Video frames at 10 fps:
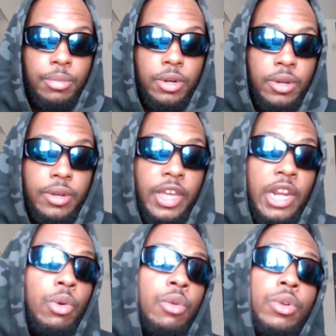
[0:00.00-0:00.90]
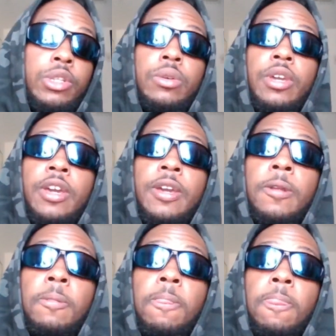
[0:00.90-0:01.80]
But anyway, Renzo
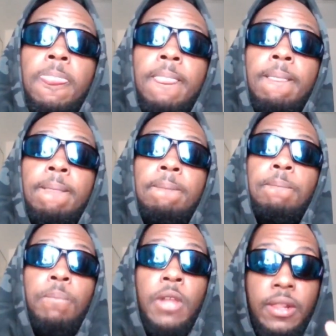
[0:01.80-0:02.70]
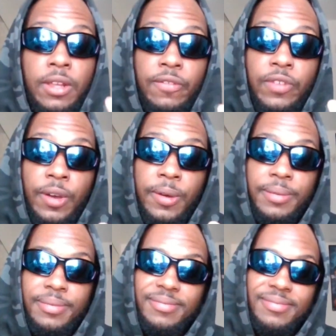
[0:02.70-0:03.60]
gang, I love
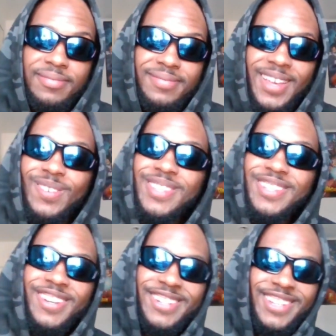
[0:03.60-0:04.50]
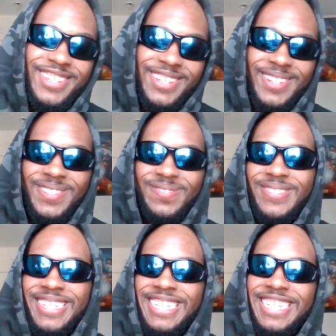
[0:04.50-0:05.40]
y'all. I'll see y'all next time.
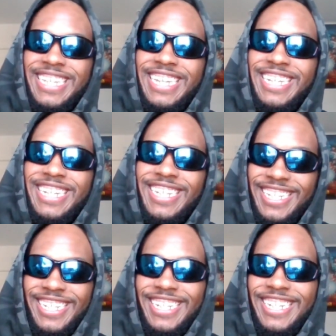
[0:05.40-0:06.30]
Yeah.